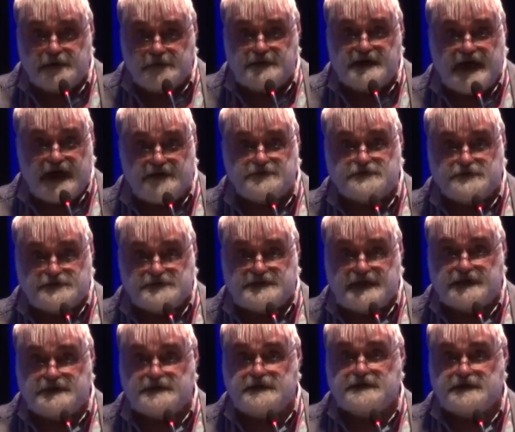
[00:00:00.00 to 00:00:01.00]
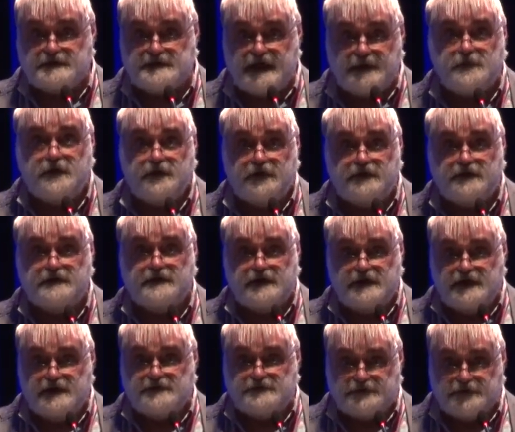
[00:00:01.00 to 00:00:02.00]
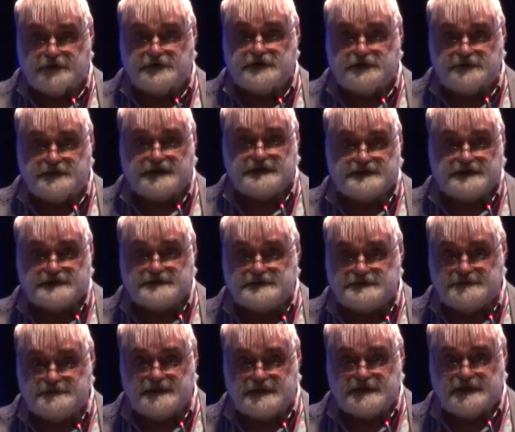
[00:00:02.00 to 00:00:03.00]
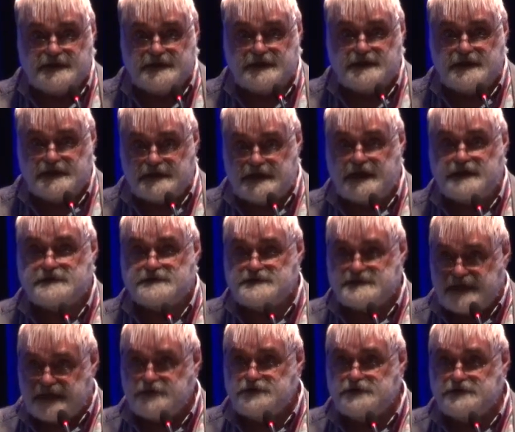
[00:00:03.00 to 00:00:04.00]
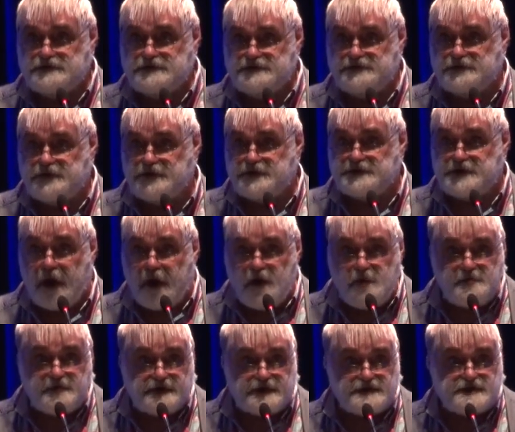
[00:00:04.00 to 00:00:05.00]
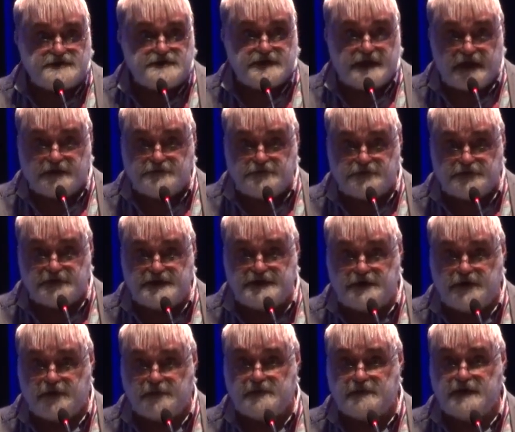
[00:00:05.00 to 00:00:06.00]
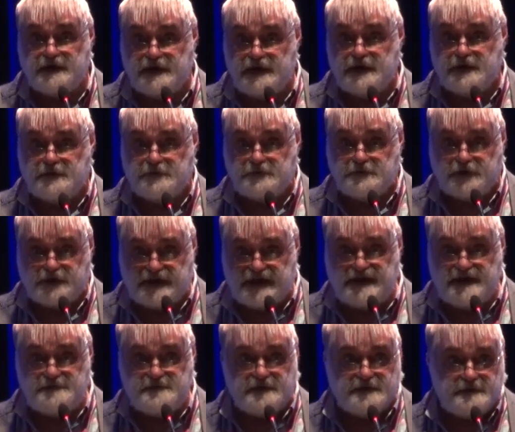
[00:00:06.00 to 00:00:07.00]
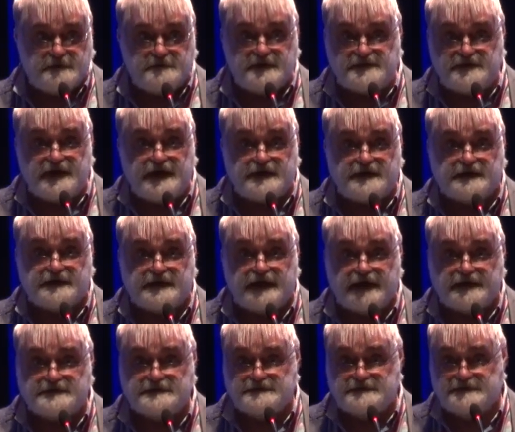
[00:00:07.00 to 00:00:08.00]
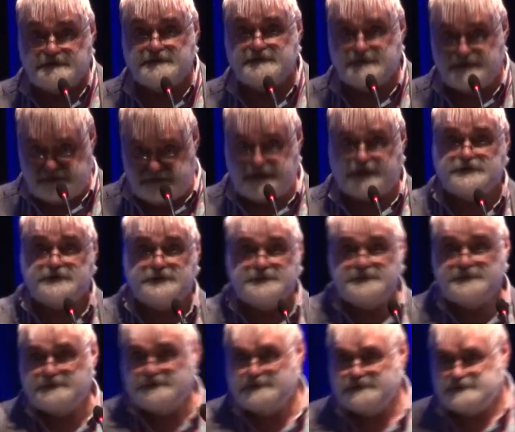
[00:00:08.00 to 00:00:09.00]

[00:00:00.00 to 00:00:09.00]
we have to thank them all for doing this. And thank you for the openness and freedom. Keep maintaining that. Thank you.